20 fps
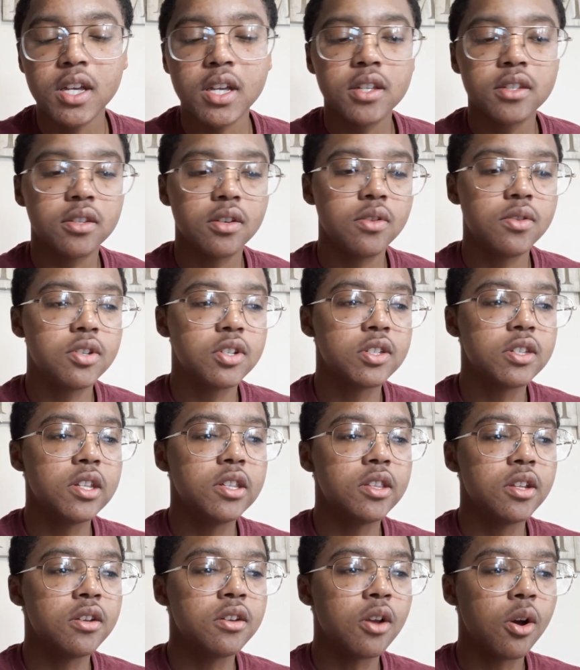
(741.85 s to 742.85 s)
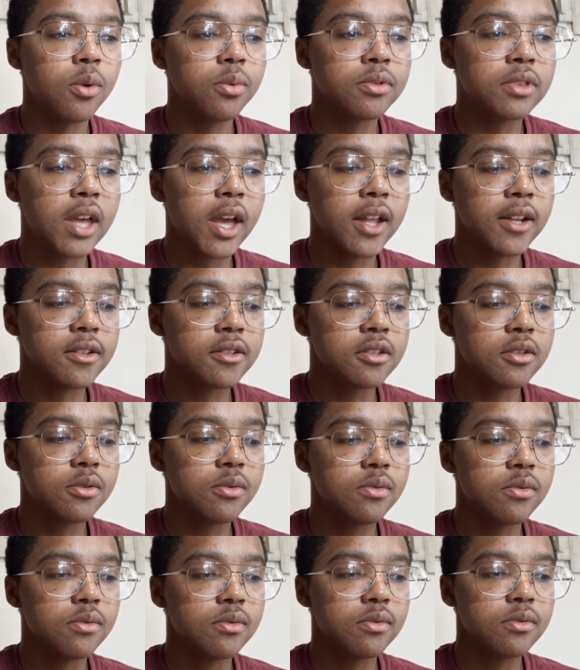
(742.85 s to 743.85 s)
So you just need to note that
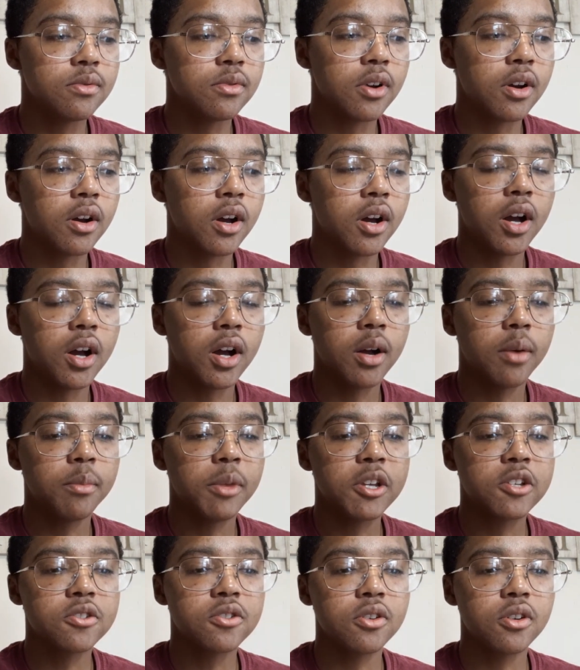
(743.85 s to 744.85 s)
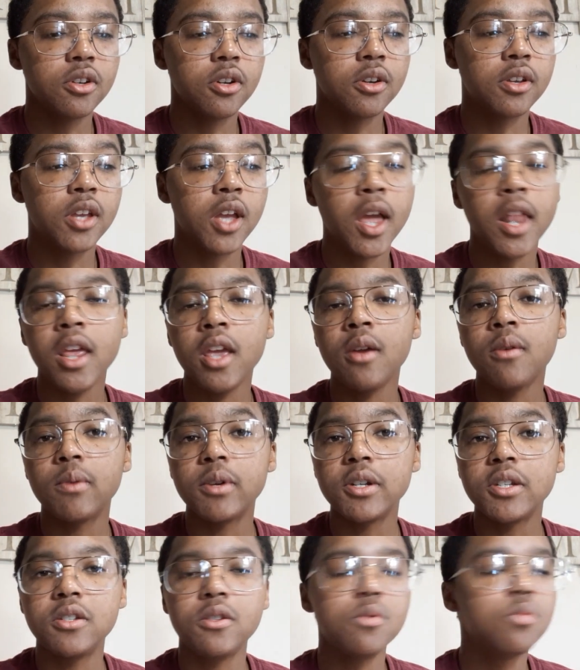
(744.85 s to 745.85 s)
to make sure you're getting
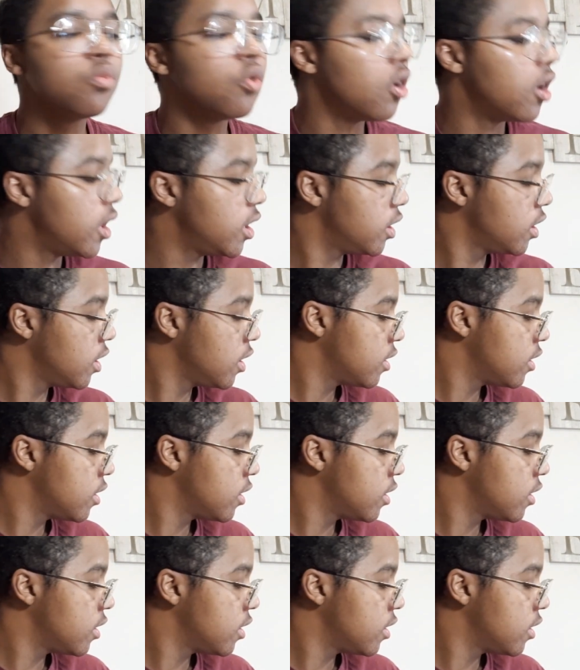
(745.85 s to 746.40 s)
what you want.